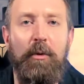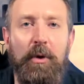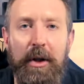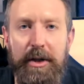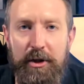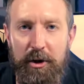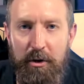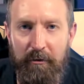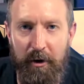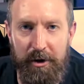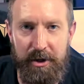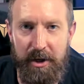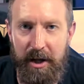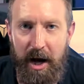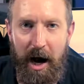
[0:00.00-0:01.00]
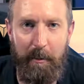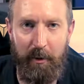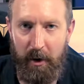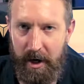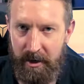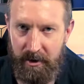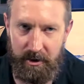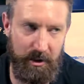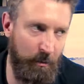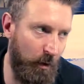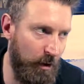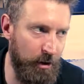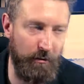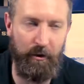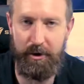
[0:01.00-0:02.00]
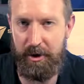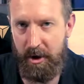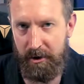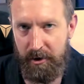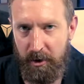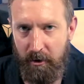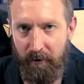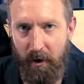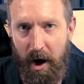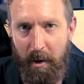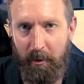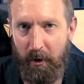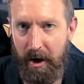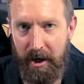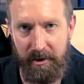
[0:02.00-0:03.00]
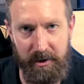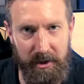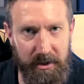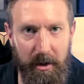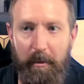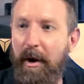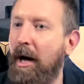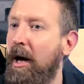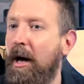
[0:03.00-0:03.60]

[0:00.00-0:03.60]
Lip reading: release a new version of the operating system or a new version of the server operating system.